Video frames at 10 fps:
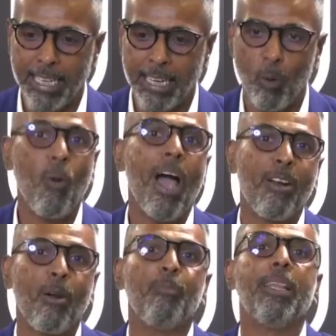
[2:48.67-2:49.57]
why
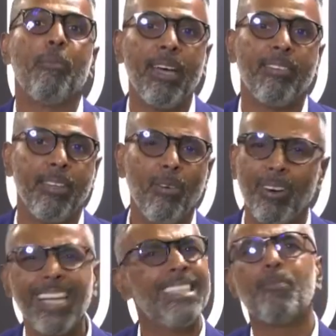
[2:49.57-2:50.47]
not be the best?
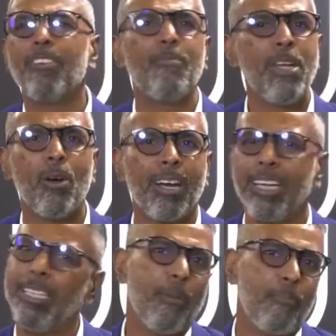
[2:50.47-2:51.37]
Rise above
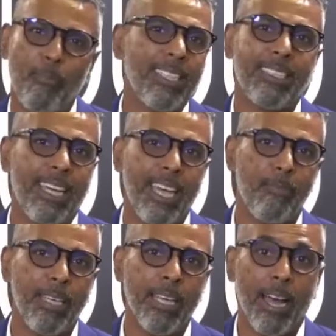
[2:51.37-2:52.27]
mediocrity, the best I can
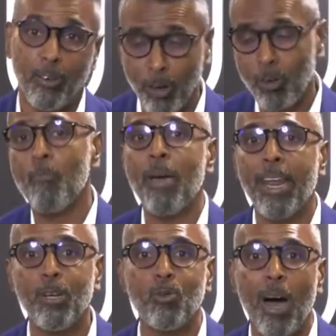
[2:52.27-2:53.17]
be. Not
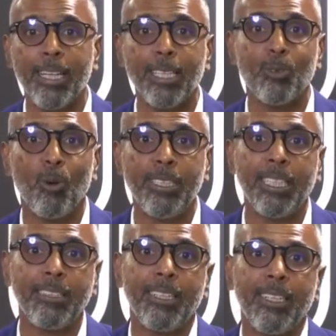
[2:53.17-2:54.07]
comparing to other
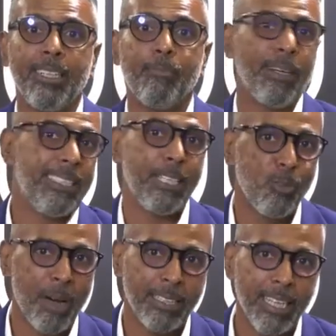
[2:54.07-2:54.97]
soldiers, but just to
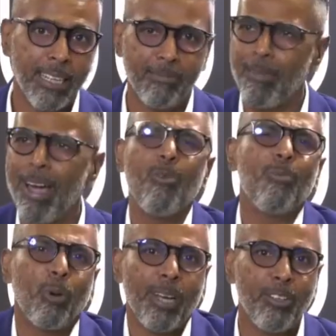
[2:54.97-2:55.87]
myself, my own
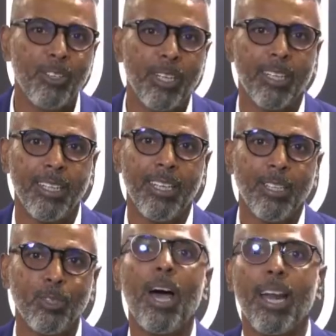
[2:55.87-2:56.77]
potential.
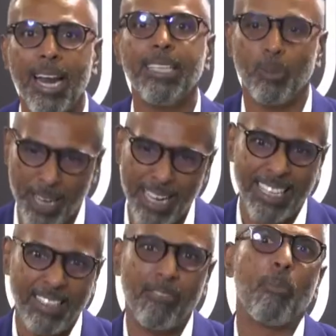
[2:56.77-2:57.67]
So I realized, okay,
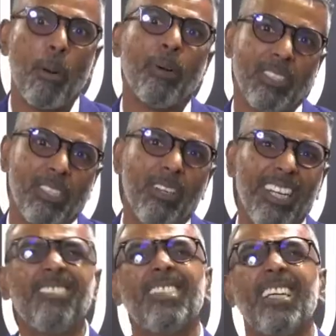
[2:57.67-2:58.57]
let's have a purpose,
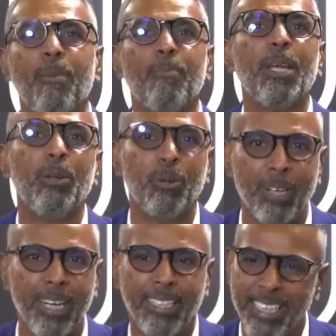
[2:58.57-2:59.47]
let's try something new,
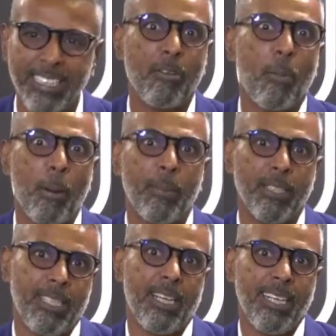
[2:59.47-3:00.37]
right? Let's have a
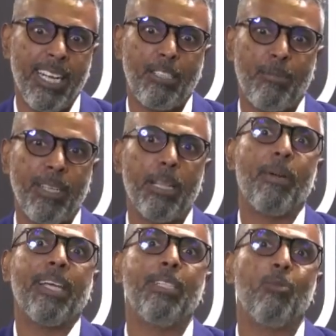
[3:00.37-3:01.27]
purpose. Let's be the
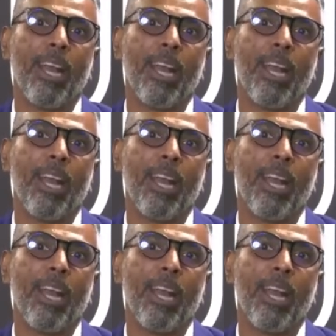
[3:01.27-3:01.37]
best in what I